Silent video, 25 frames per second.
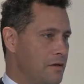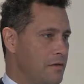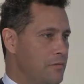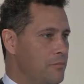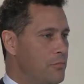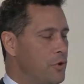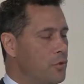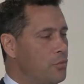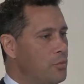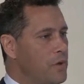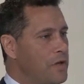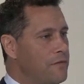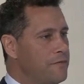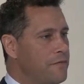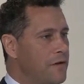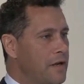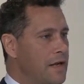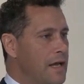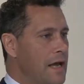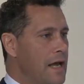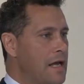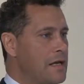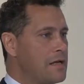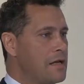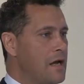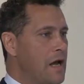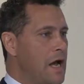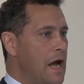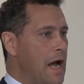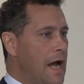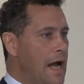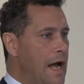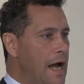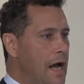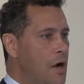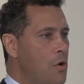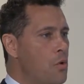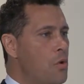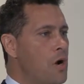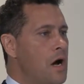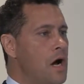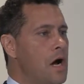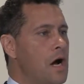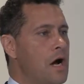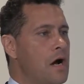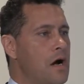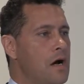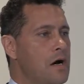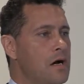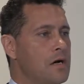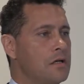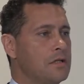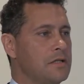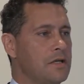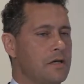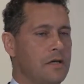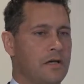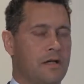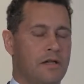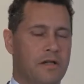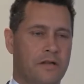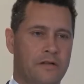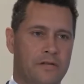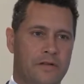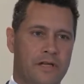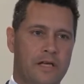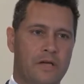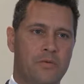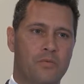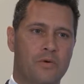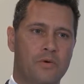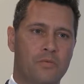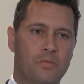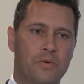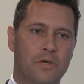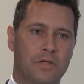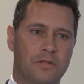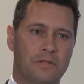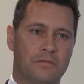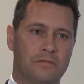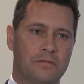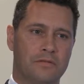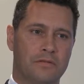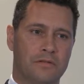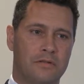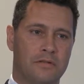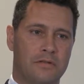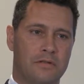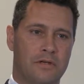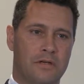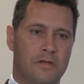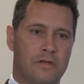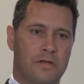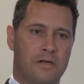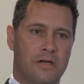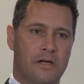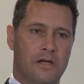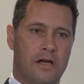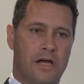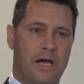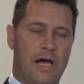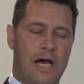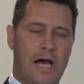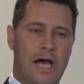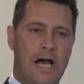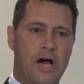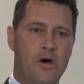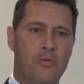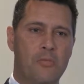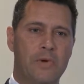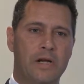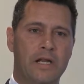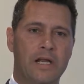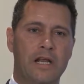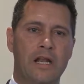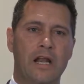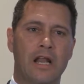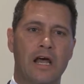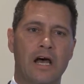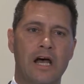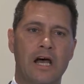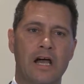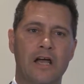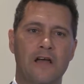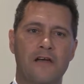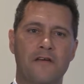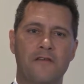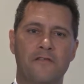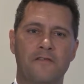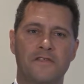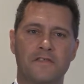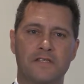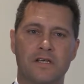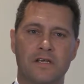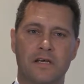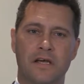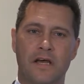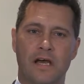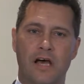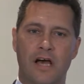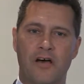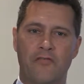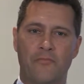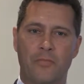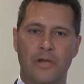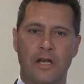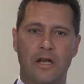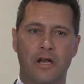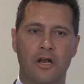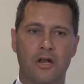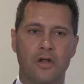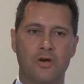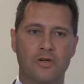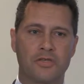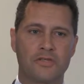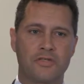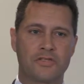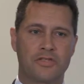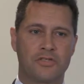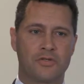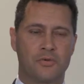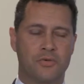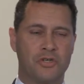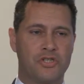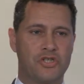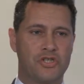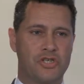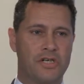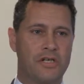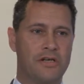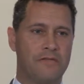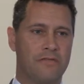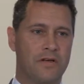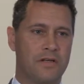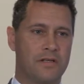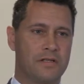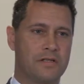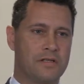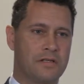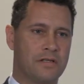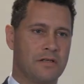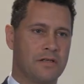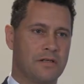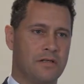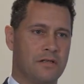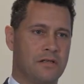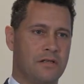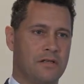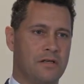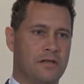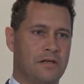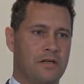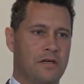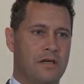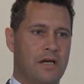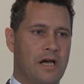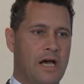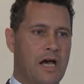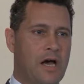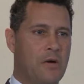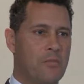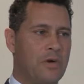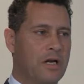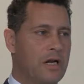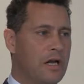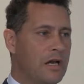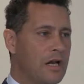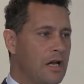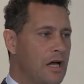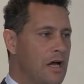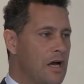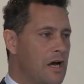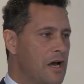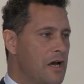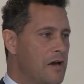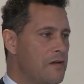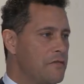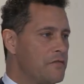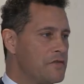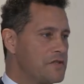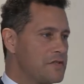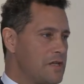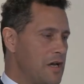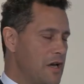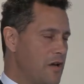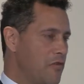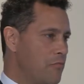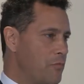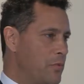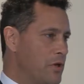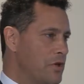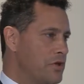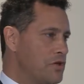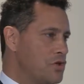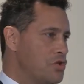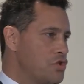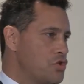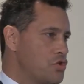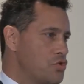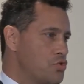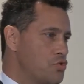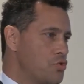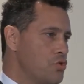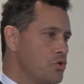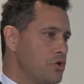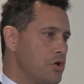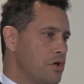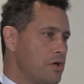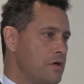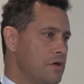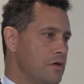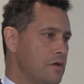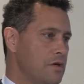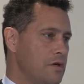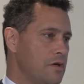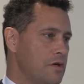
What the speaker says: But we forget how hard they were won. How many lives have been lost to achieve it? How many lives have been destroyed